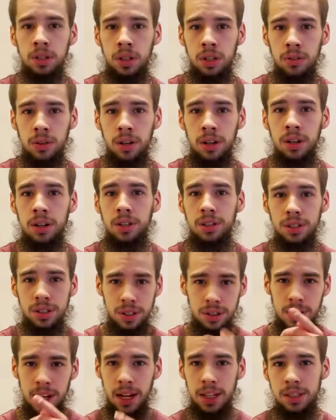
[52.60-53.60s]
server, you
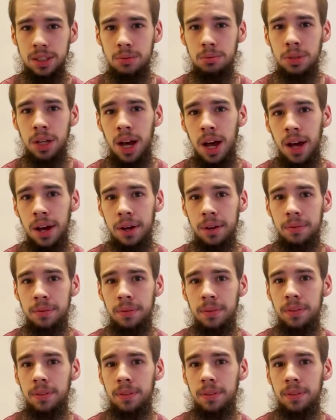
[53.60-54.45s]
still got some time.